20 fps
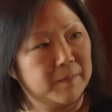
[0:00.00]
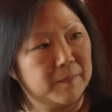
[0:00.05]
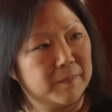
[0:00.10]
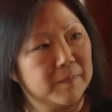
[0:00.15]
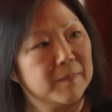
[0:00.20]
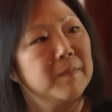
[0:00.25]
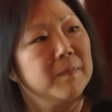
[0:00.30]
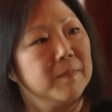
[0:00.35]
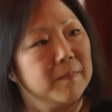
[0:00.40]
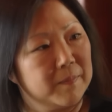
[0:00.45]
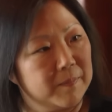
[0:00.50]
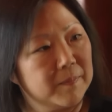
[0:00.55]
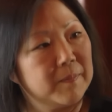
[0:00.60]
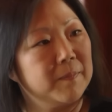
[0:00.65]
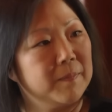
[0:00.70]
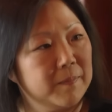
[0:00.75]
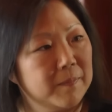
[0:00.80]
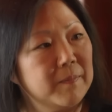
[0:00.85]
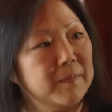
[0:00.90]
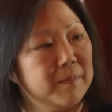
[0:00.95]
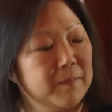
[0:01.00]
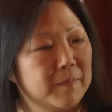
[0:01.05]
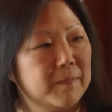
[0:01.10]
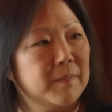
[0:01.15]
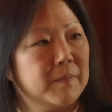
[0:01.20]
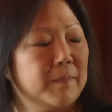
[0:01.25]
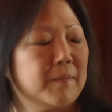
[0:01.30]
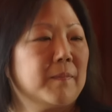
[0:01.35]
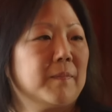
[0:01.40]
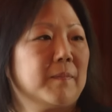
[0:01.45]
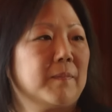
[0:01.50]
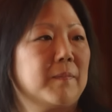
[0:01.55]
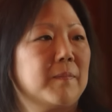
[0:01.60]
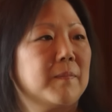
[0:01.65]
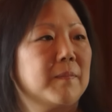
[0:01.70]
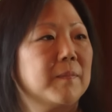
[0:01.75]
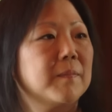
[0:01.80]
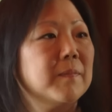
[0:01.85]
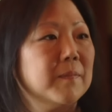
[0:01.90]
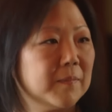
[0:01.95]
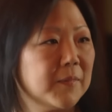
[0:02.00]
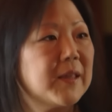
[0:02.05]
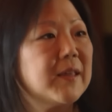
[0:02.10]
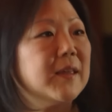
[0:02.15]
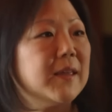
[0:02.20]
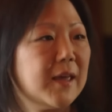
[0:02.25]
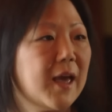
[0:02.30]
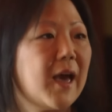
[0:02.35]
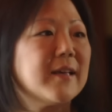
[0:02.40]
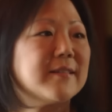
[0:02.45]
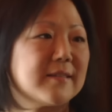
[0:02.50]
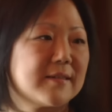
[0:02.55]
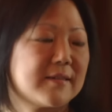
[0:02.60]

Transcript: kind of a figure. Mm-hmm. So do you have a deceased